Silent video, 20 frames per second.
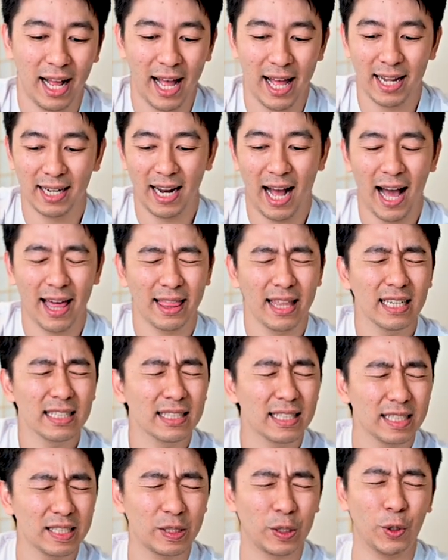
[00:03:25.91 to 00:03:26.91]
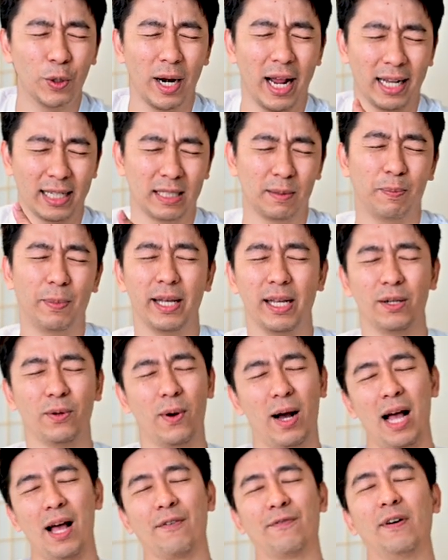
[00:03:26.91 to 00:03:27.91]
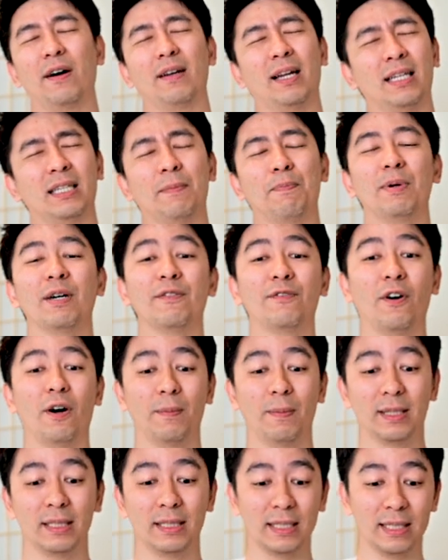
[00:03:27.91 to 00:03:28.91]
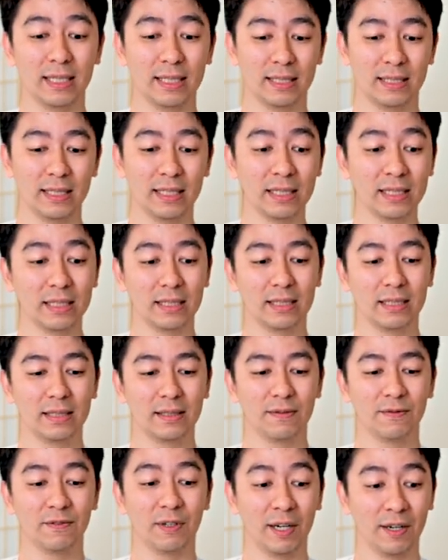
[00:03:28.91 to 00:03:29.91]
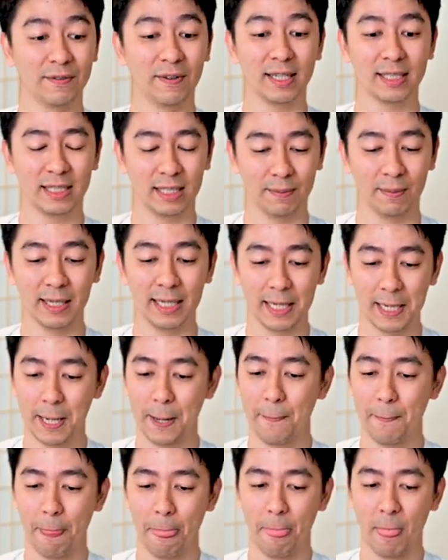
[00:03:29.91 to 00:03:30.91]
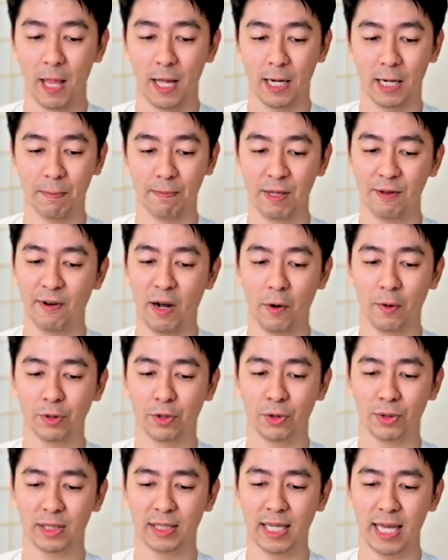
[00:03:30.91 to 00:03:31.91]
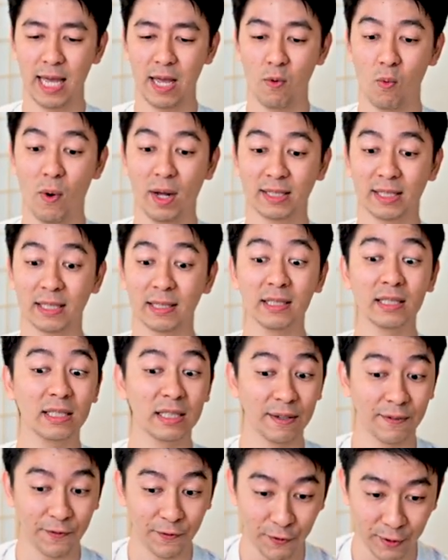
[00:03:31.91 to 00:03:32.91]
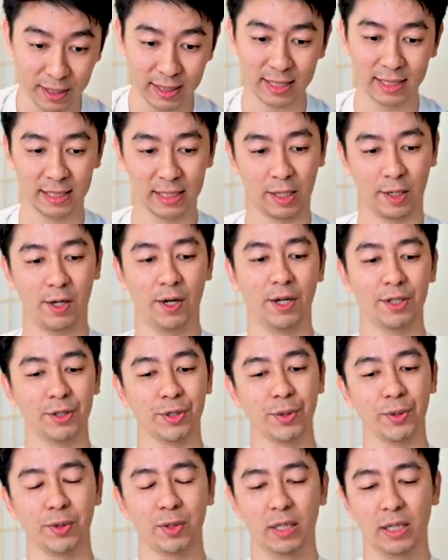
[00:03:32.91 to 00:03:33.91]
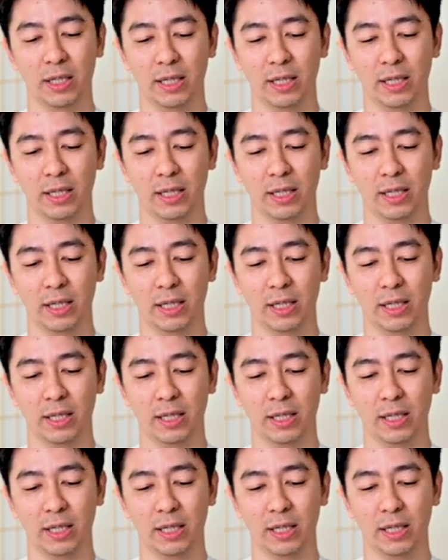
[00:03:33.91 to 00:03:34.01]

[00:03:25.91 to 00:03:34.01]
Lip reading: And I think this could explain why I felt like the performance is very, very similar. If I were to say what's the difference in the court though,